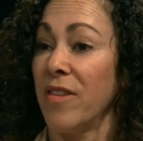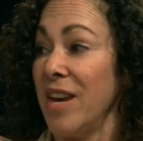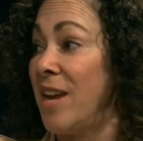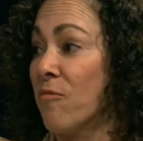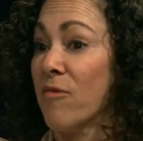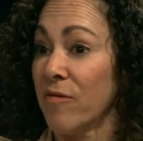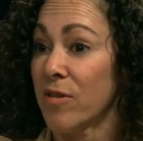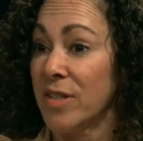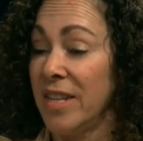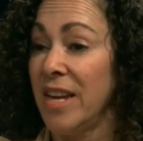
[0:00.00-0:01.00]
the name
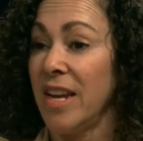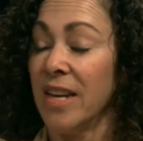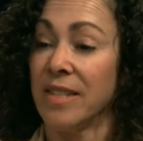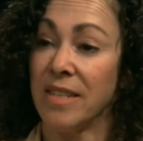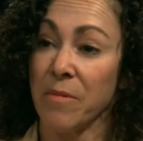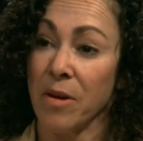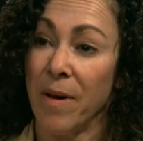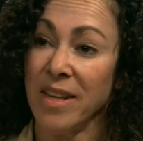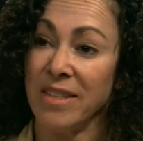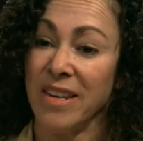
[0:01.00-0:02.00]
River City right. in some
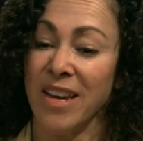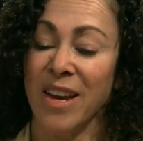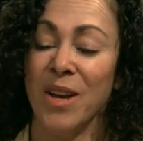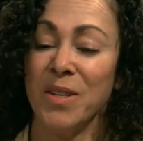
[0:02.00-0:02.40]
capacity.